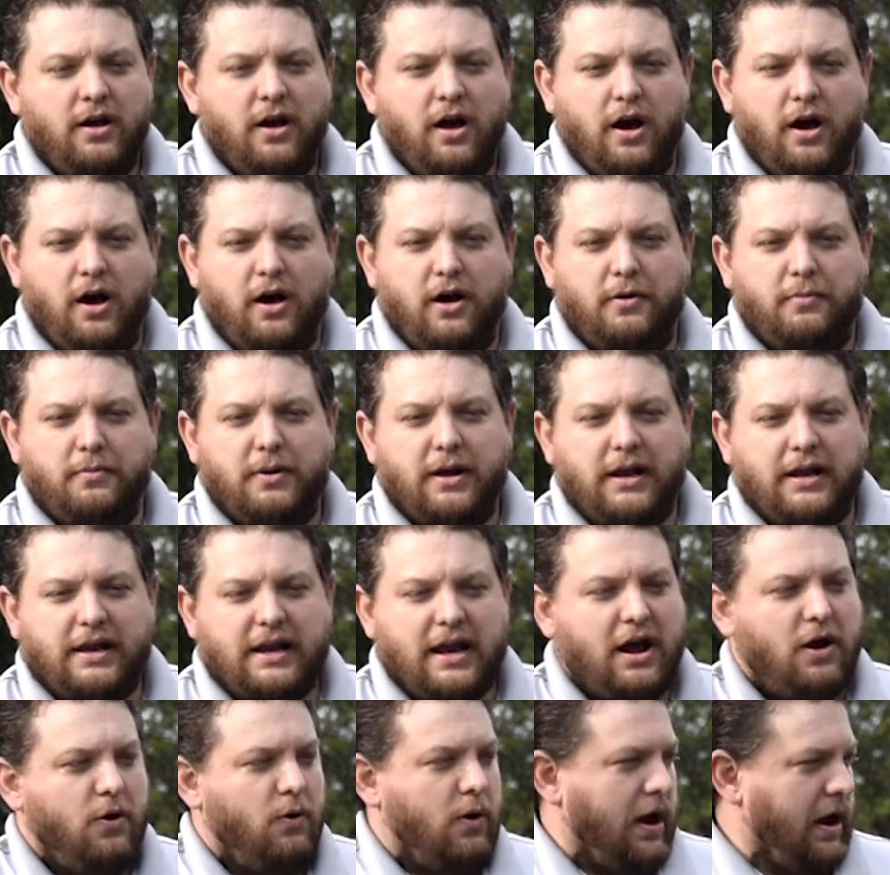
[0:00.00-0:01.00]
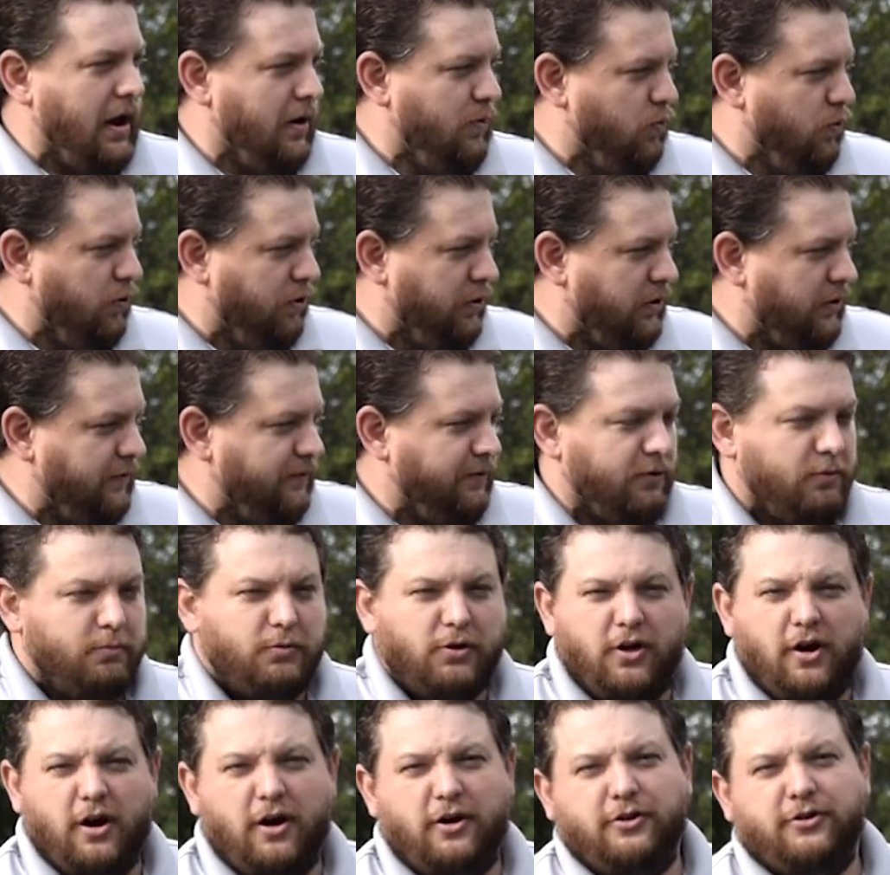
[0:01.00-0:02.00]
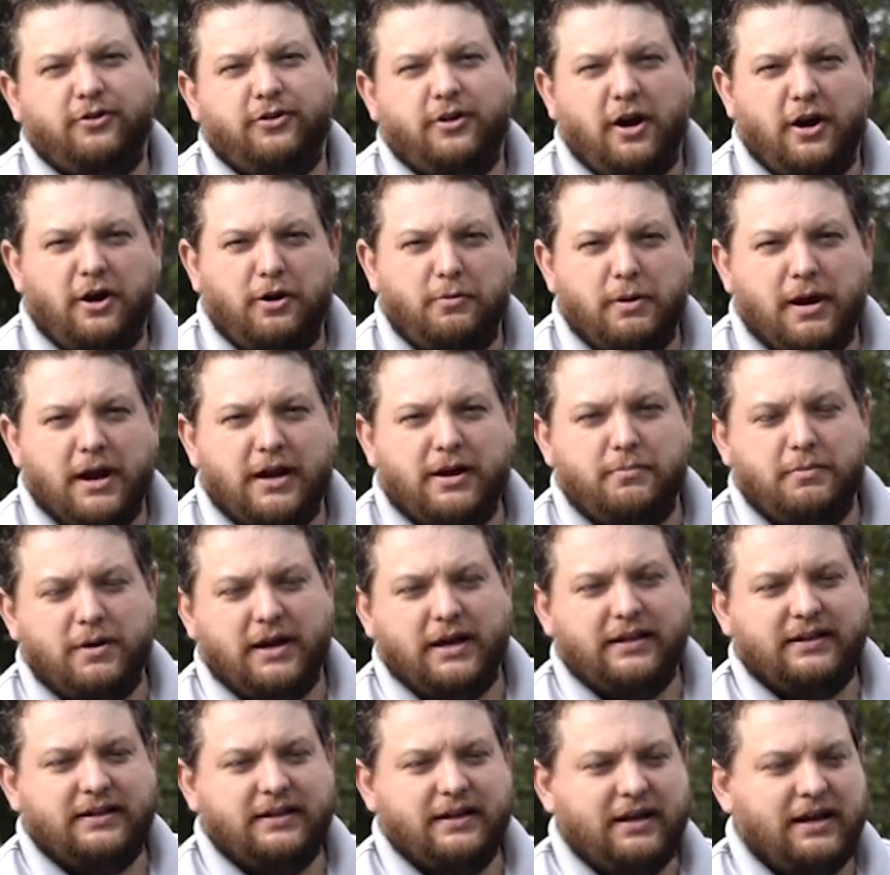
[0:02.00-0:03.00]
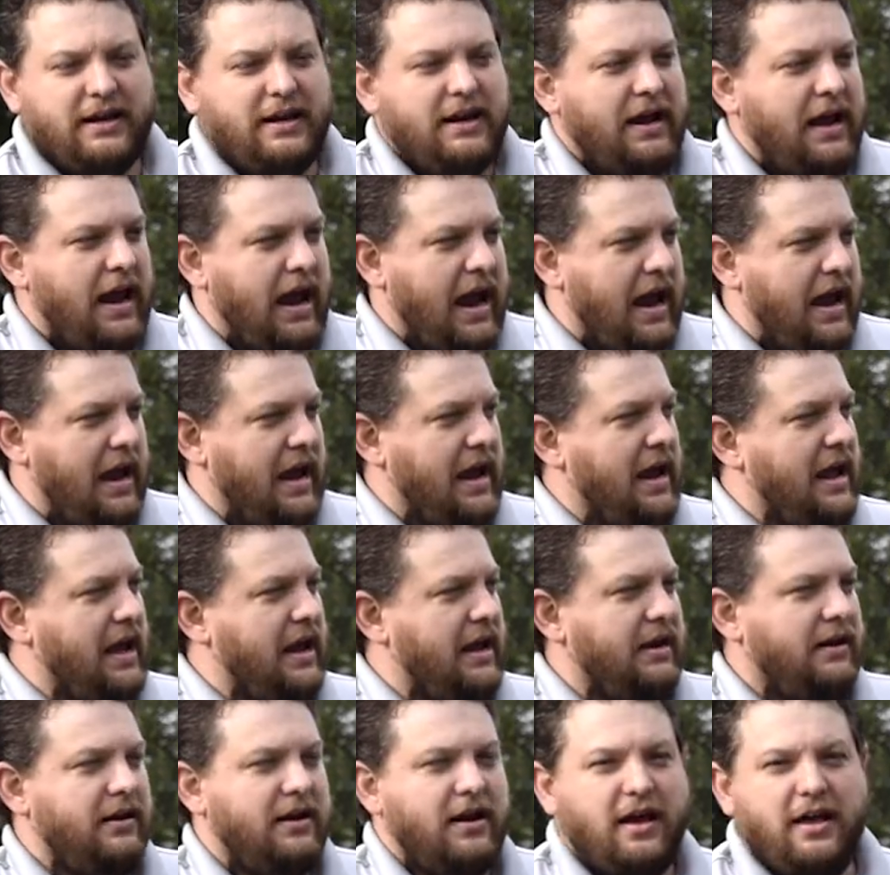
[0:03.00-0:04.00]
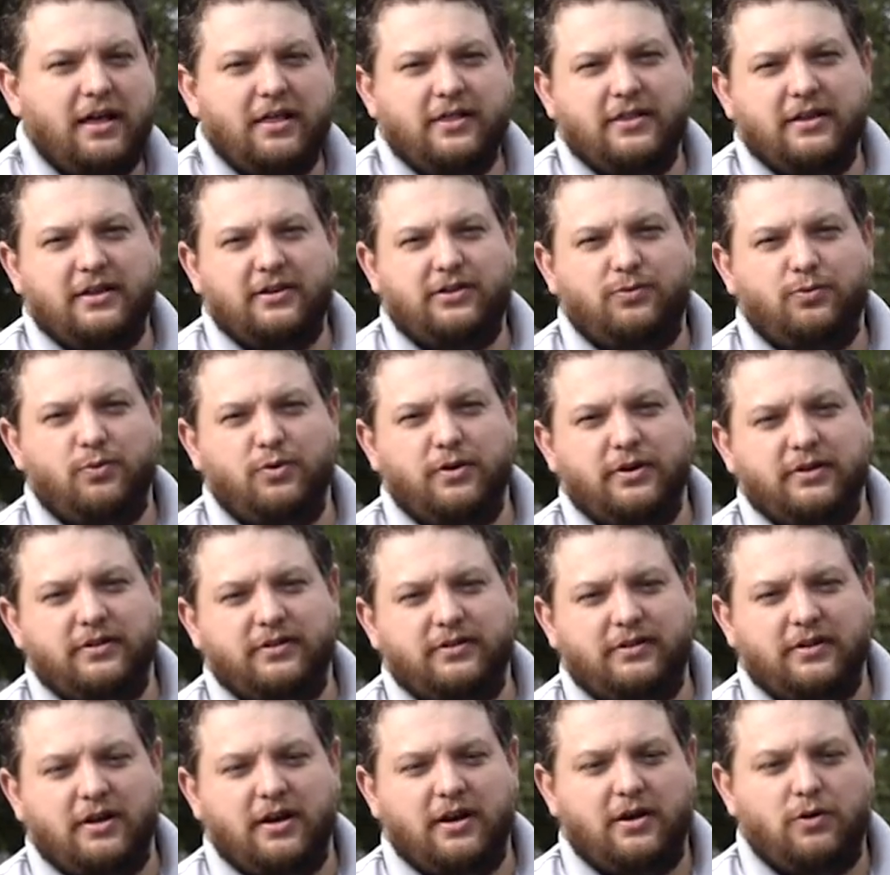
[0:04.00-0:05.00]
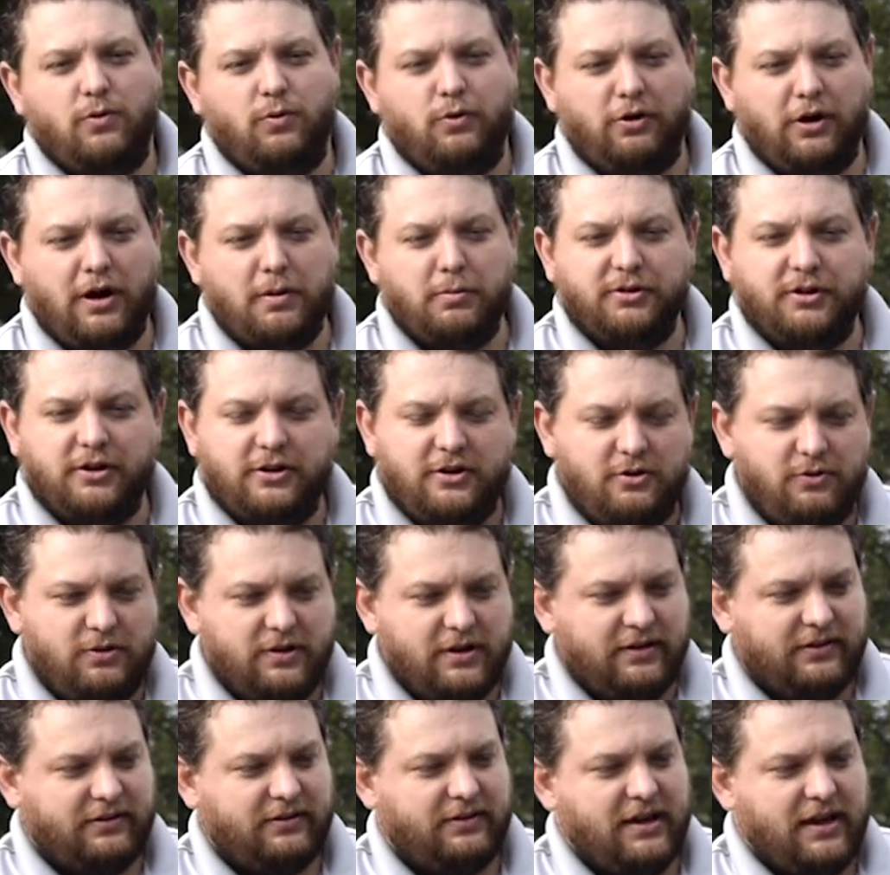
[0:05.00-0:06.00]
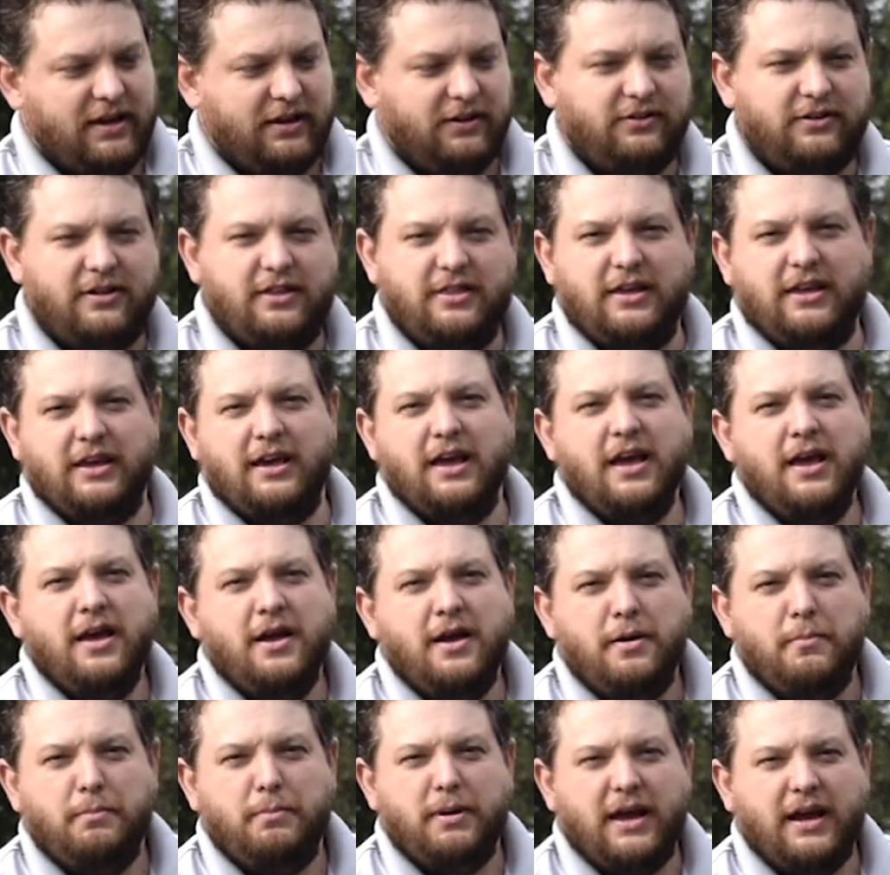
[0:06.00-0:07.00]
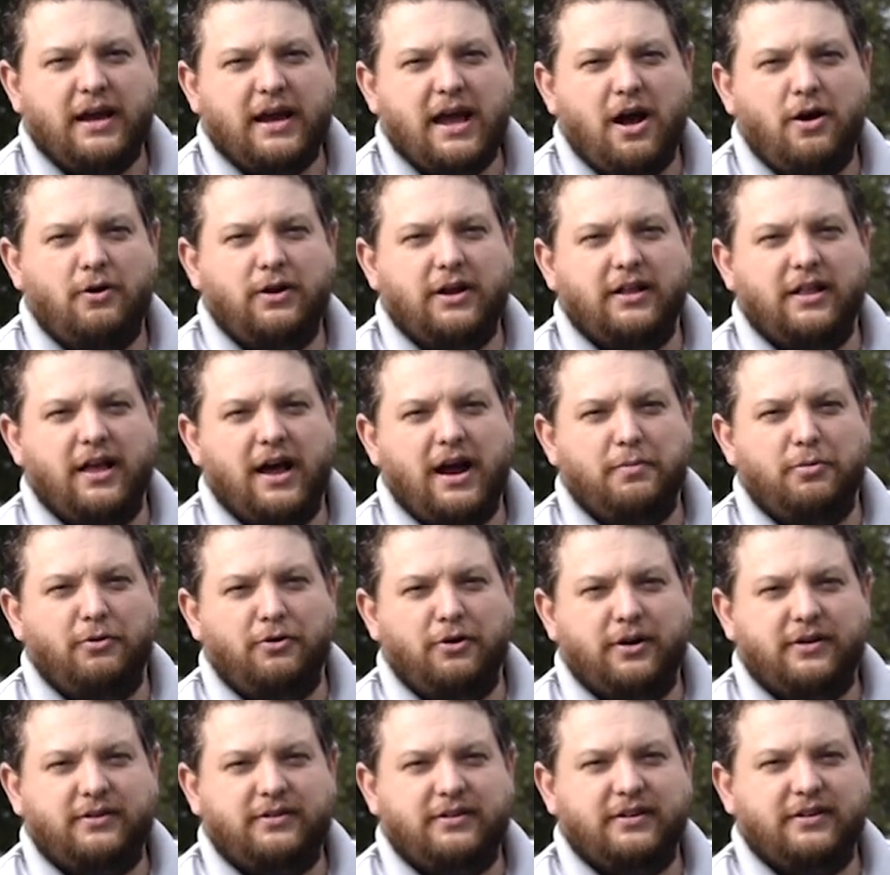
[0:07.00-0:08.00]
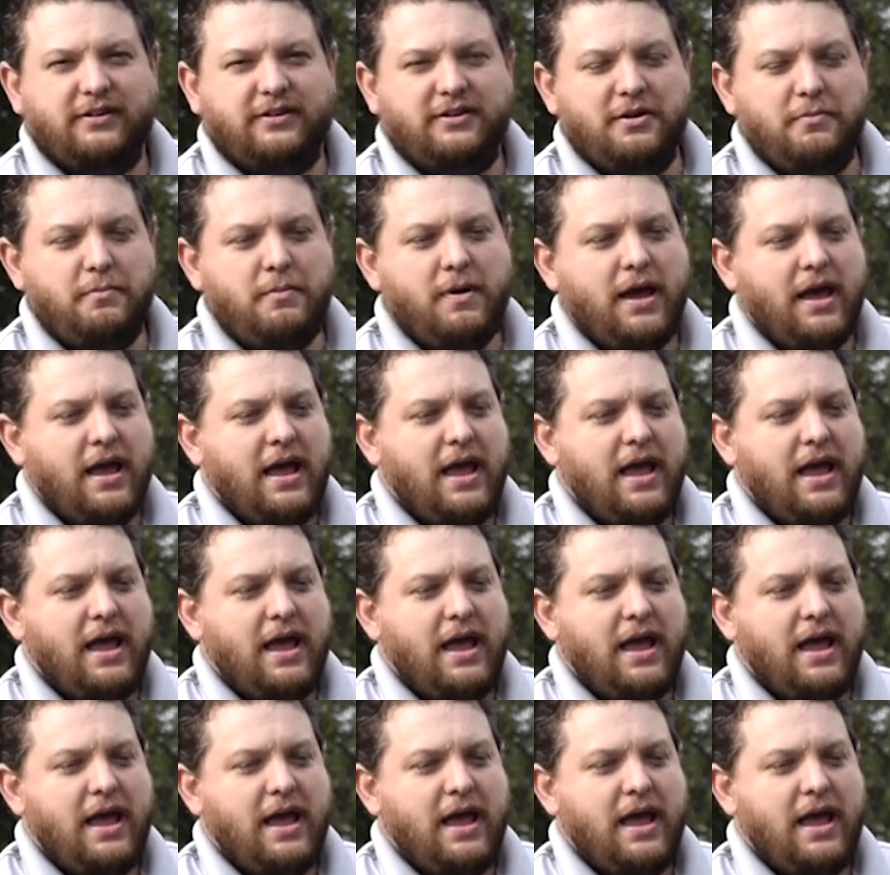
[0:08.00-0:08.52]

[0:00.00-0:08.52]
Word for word: Um, now I work for Millar's Tire Man in Bay City, and uh, this was uh, we were able to do this thanks to the Bay County Library System,